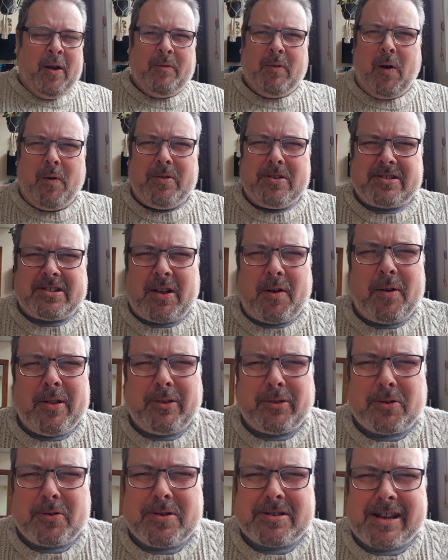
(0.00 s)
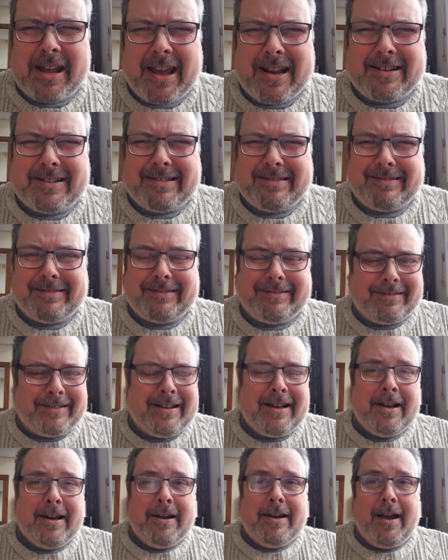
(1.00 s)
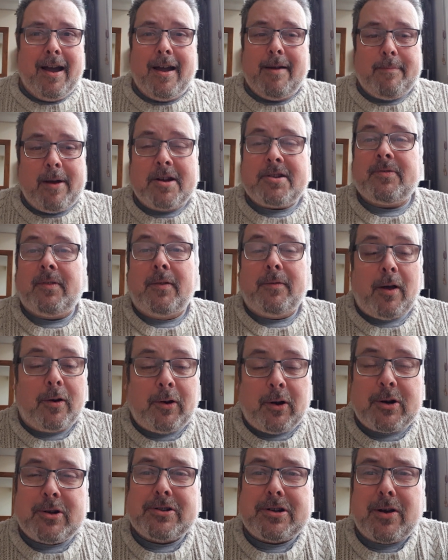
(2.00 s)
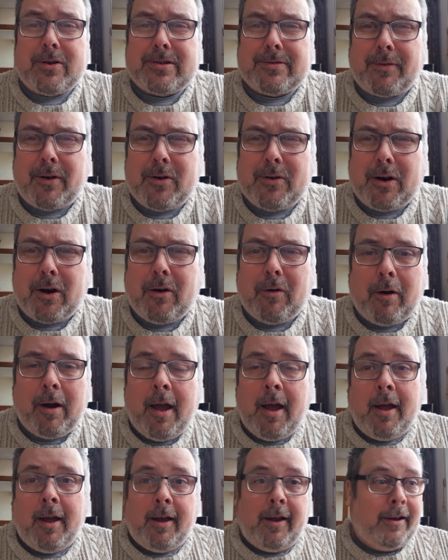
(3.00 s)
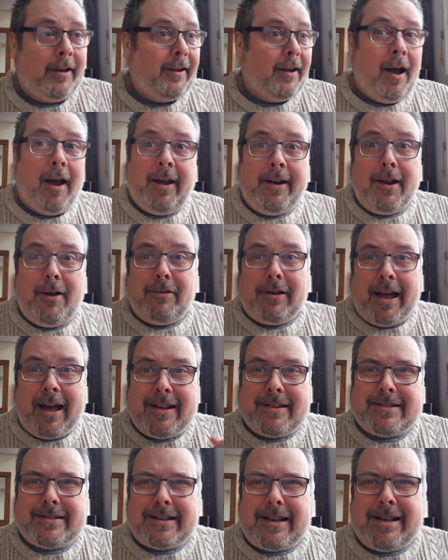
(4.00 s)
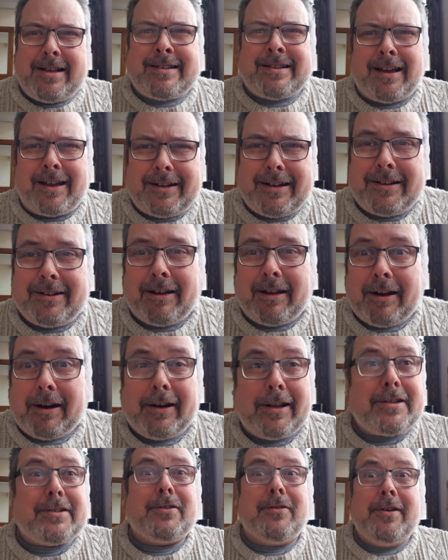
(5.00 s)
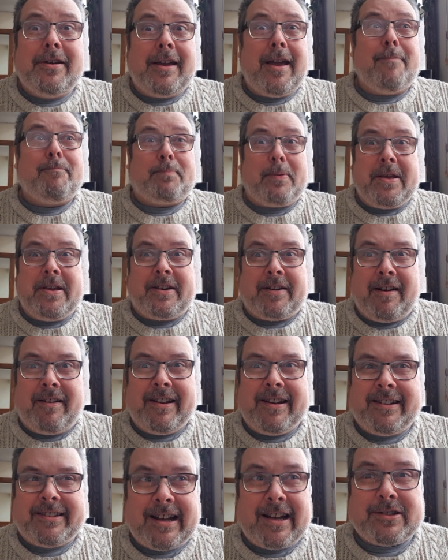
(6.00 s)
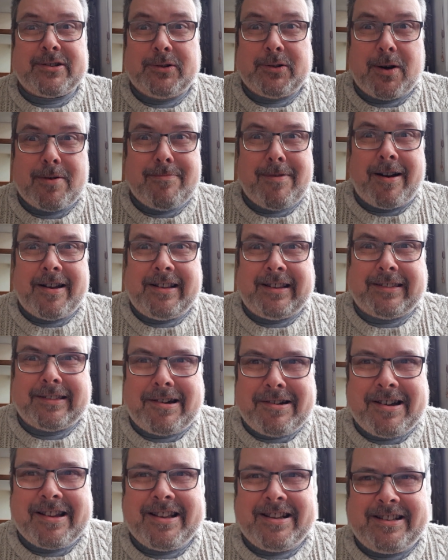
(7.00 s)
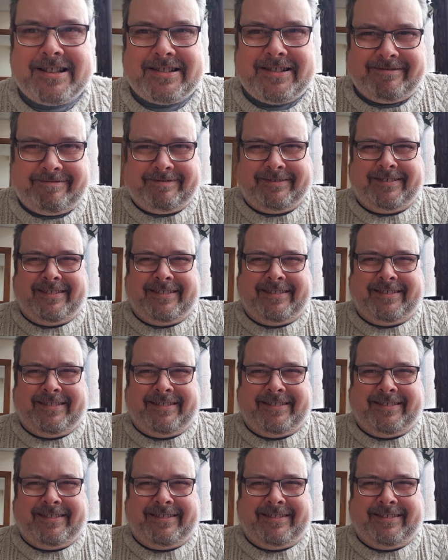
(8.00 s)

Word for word: what was going through his head? I imagine a large dose of alcohol. I know, lads, it's Saturday night. Let's go and get Be Kind tattooed on my thighs.